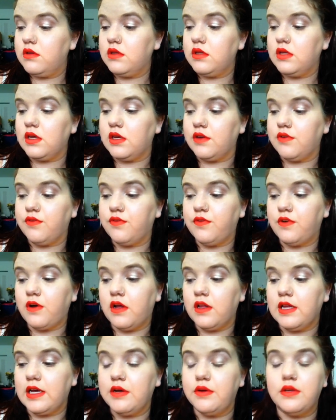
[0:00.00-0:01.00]
like
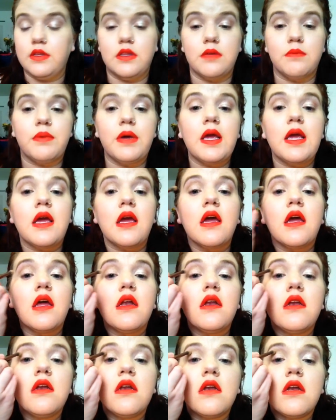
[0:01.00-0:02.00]
fallout in the
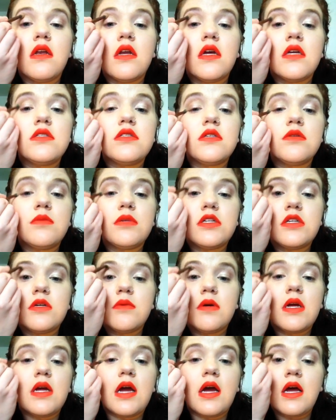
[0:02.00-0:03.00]
pan, not so much on
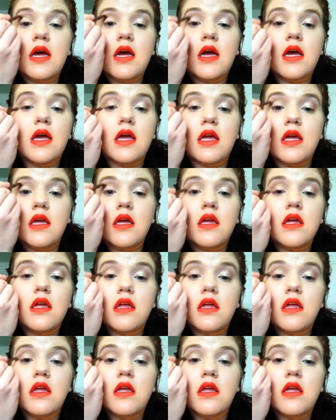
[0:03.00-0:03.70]
my eye.